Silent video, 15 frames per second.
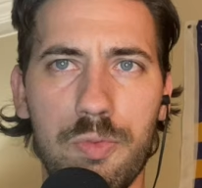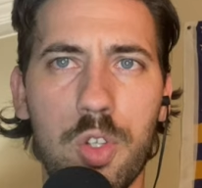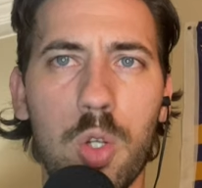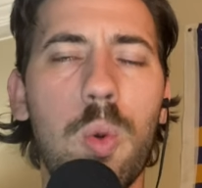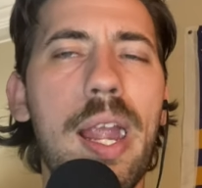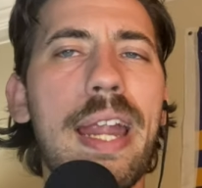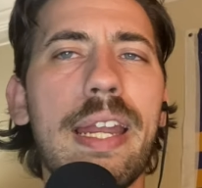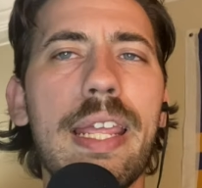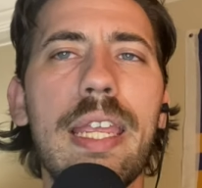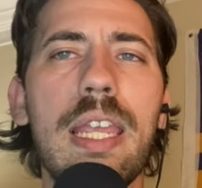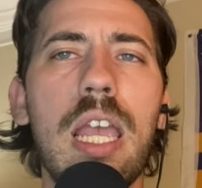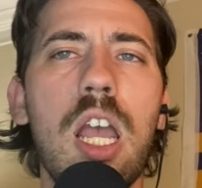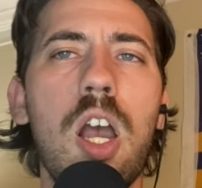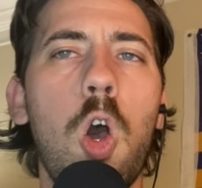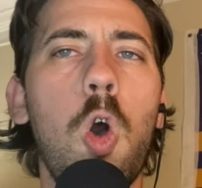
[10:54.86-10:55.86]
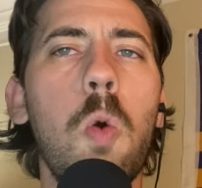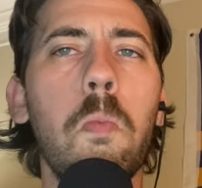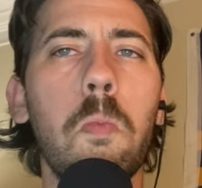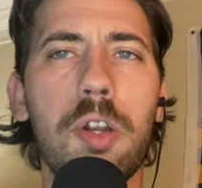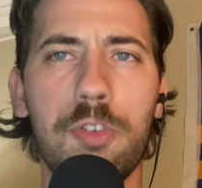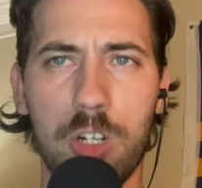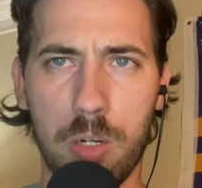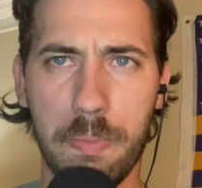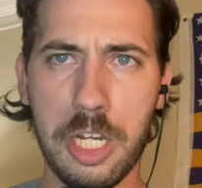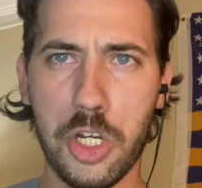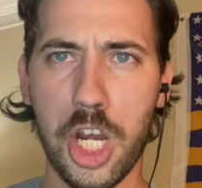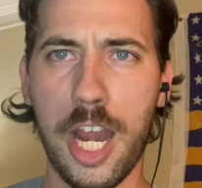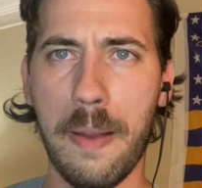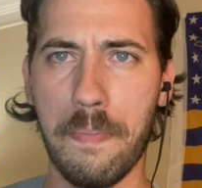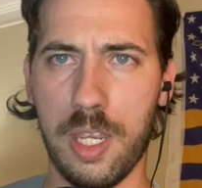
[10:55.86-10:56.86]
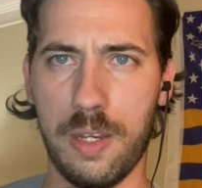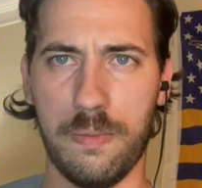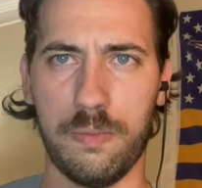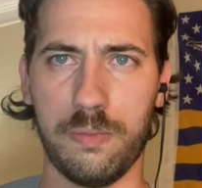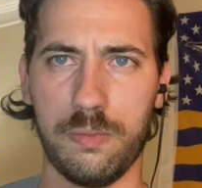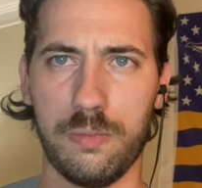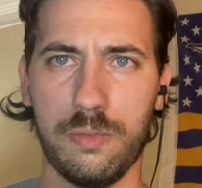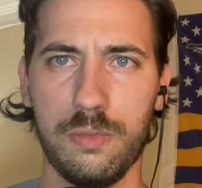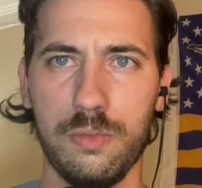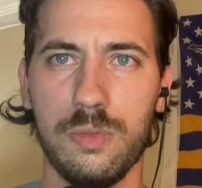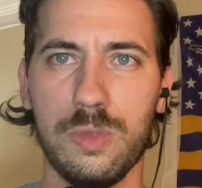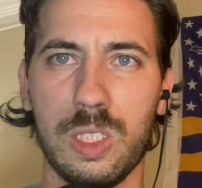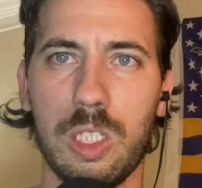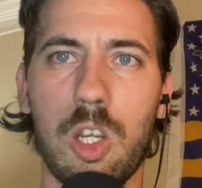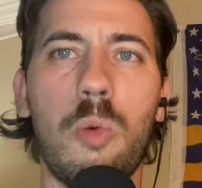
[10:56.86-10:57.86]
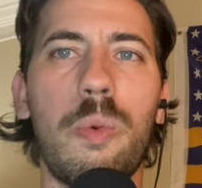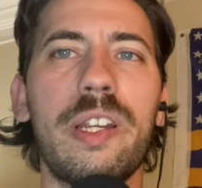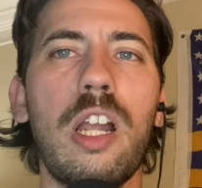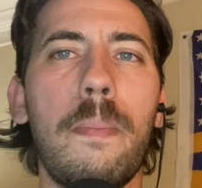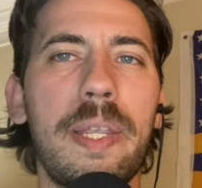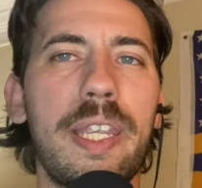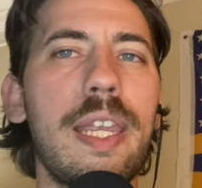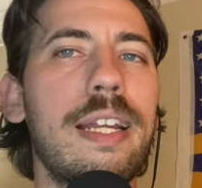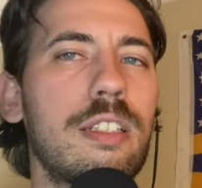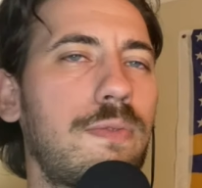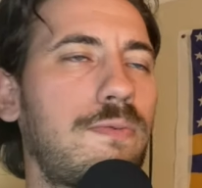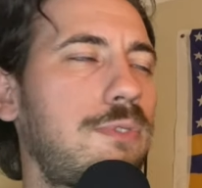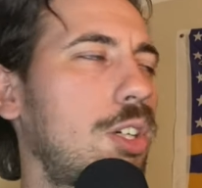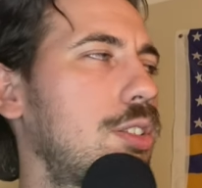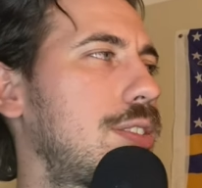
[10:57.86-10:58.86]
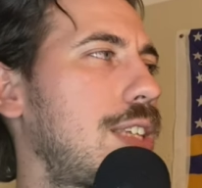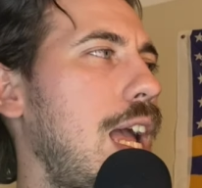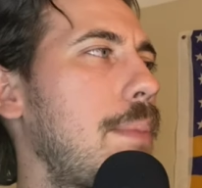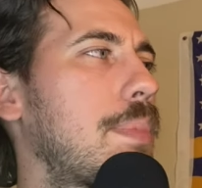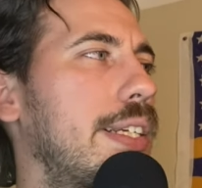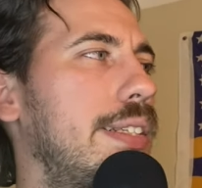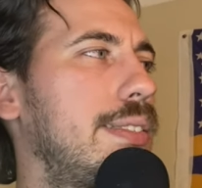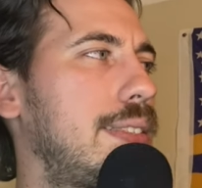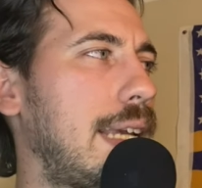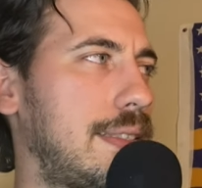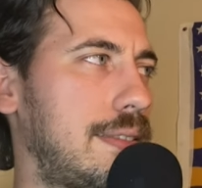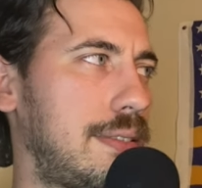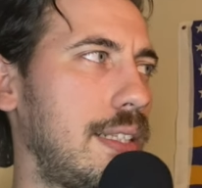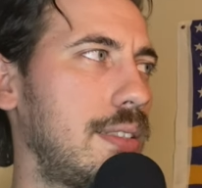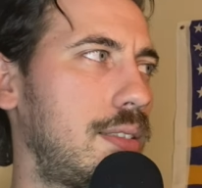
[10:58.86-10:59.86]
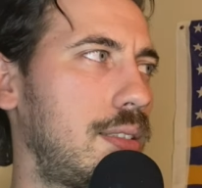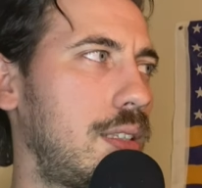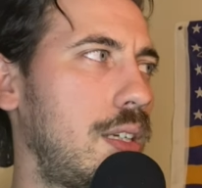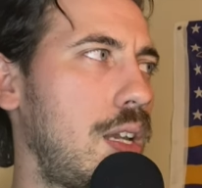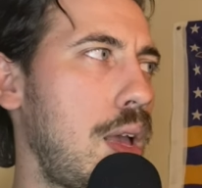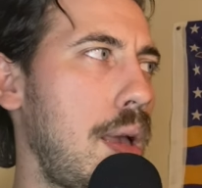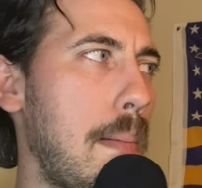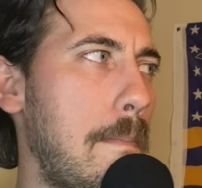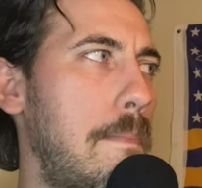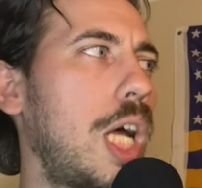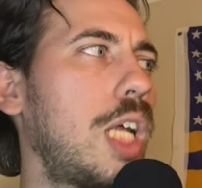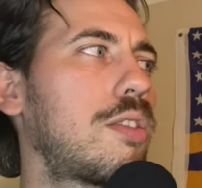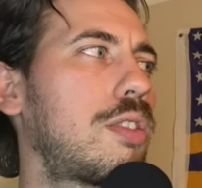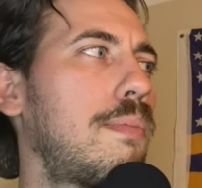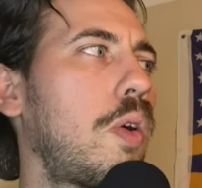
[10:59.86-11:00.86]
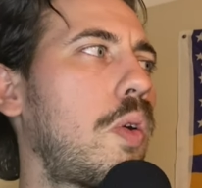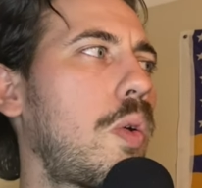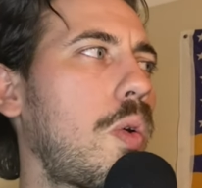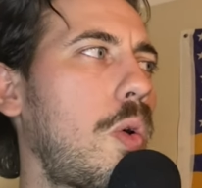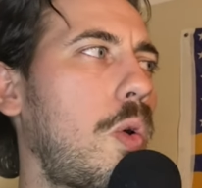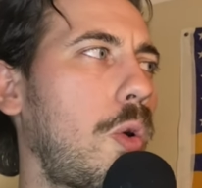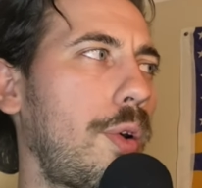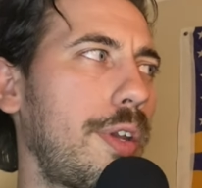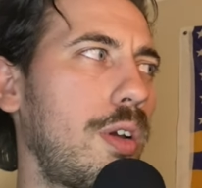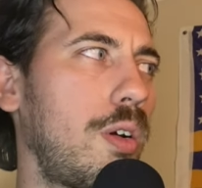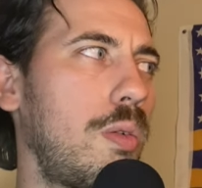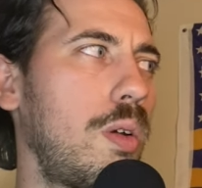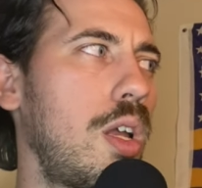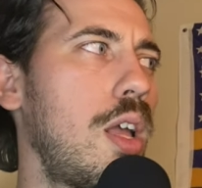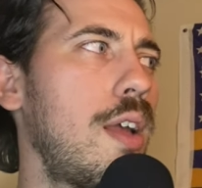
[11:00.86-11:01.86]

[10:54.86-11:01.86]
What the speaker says: The reigning home run derby champion. Going up against first-time contestant, Baltimore Oriole,